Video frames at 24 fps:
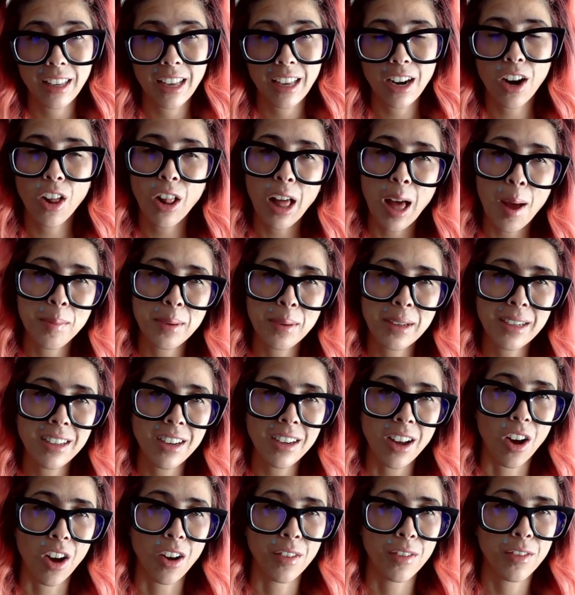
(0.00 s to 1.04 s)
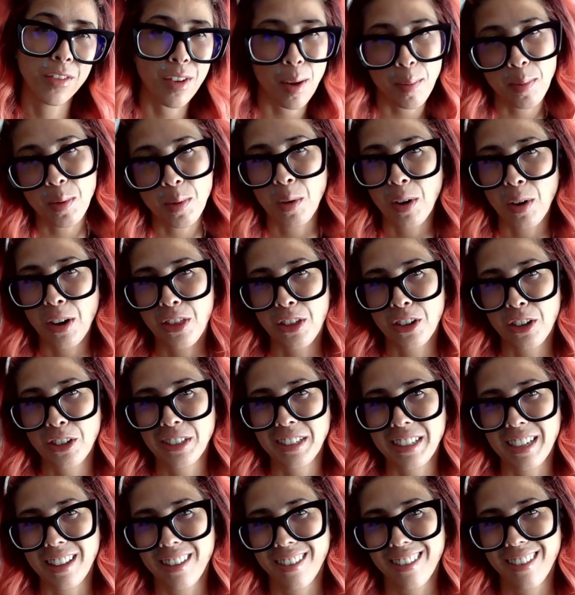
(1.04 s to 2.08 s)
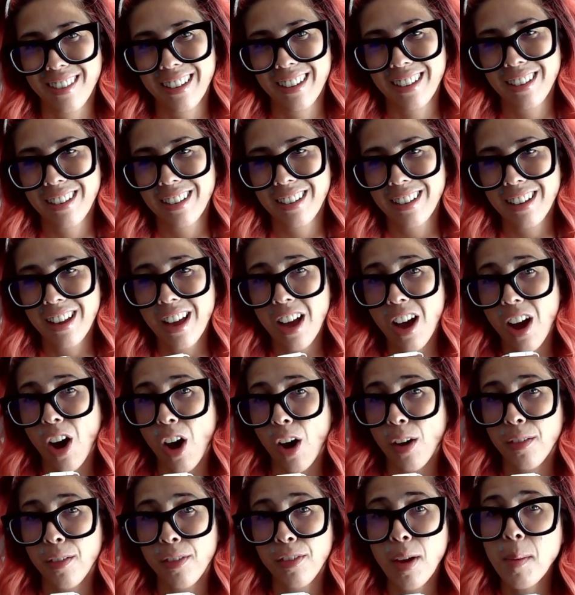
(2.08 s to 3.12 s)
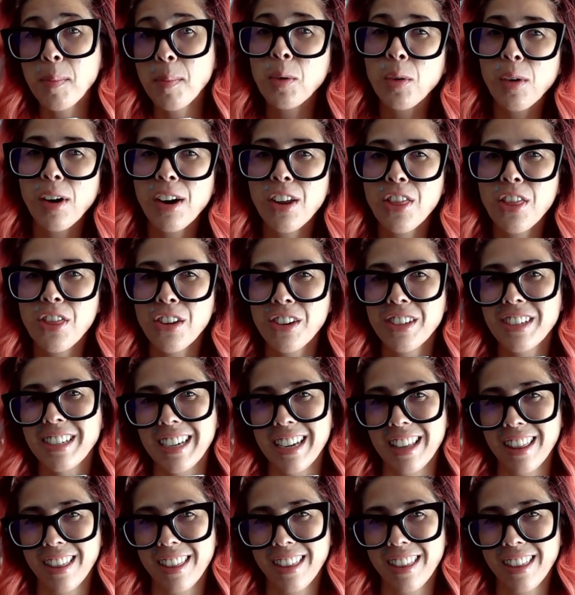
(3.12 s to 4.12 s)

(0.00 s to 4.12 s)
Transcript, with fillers: It all happened on February 13th. On February 13th.